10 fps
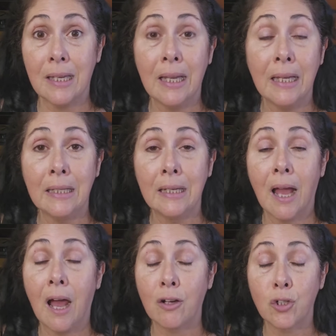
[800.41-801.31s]
in
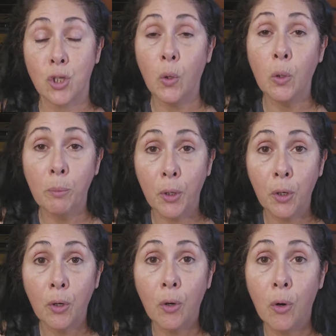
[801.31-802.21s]

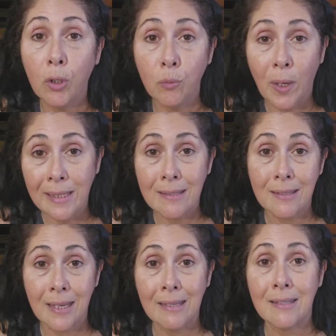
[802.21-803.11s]
October on
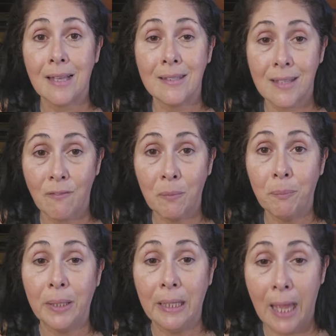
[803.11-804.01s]
Wednesdays at 7
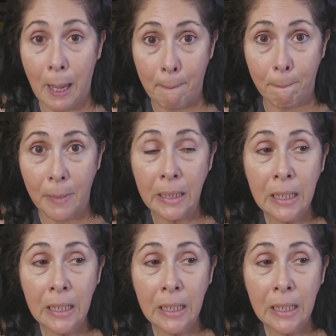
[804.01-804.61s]
p.m.